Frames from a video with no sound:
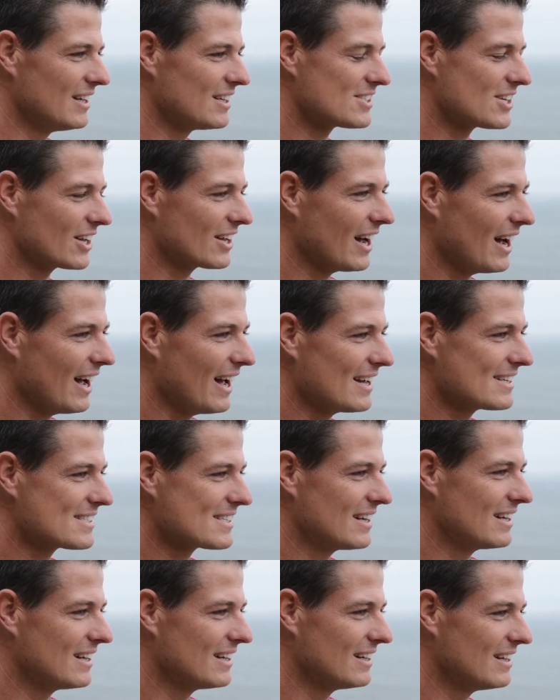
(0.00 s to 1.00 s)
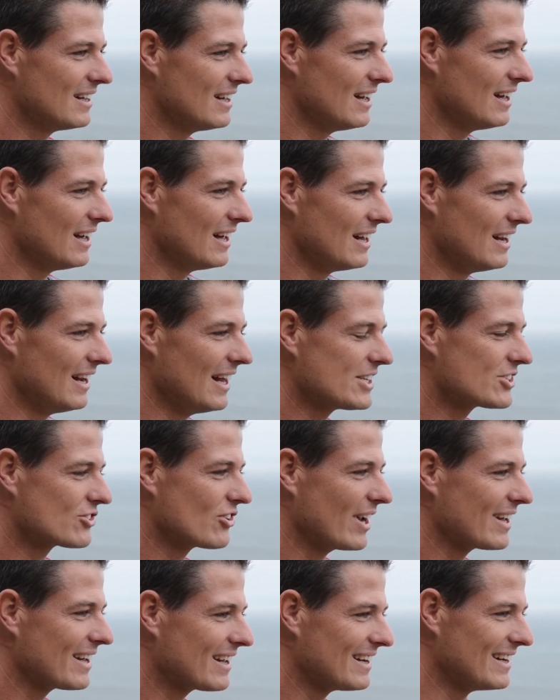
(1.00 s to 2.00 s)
So guys, let's run